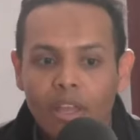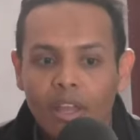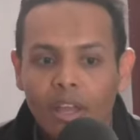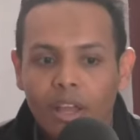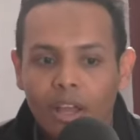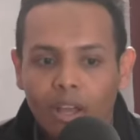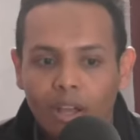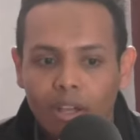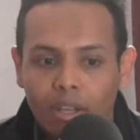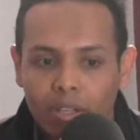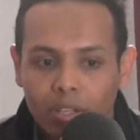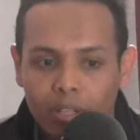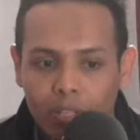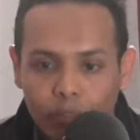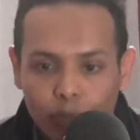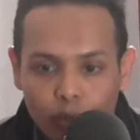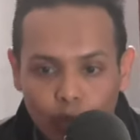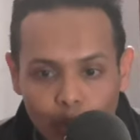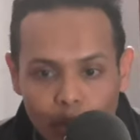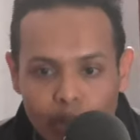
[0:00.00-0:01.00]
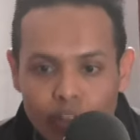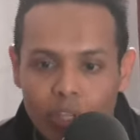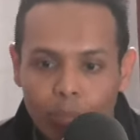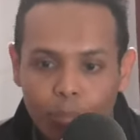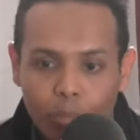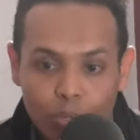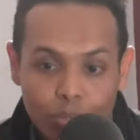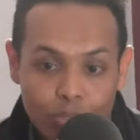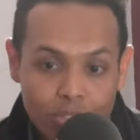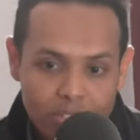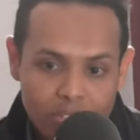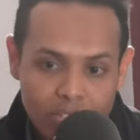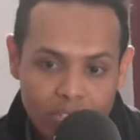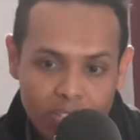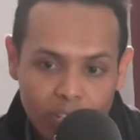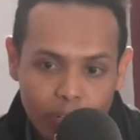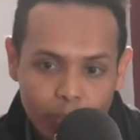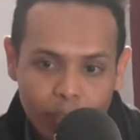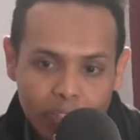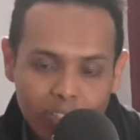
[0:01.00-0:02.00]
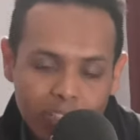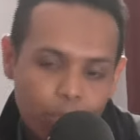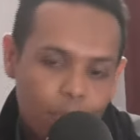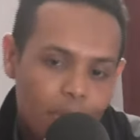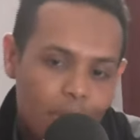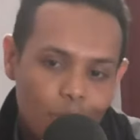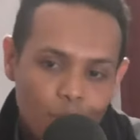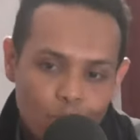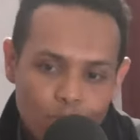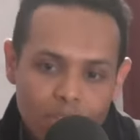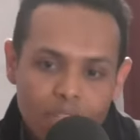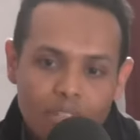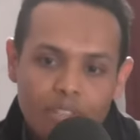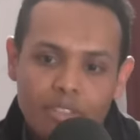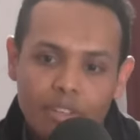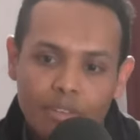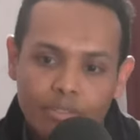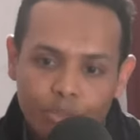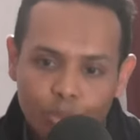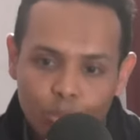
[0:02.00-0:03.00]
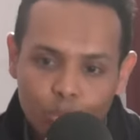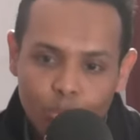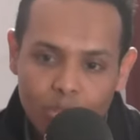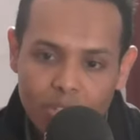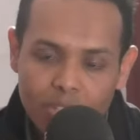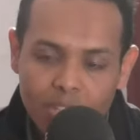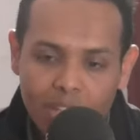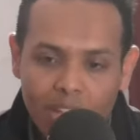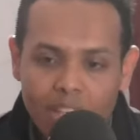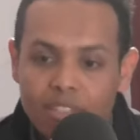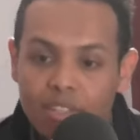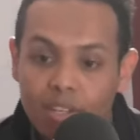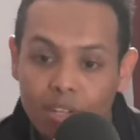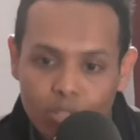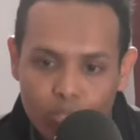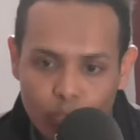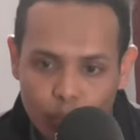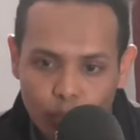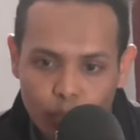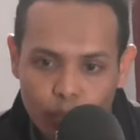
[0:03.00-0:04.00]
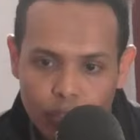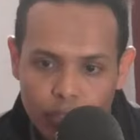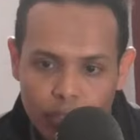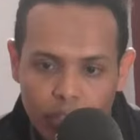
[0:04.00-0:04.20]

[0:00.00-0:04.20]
knowledge about the sustainability by using the food waste as a resource.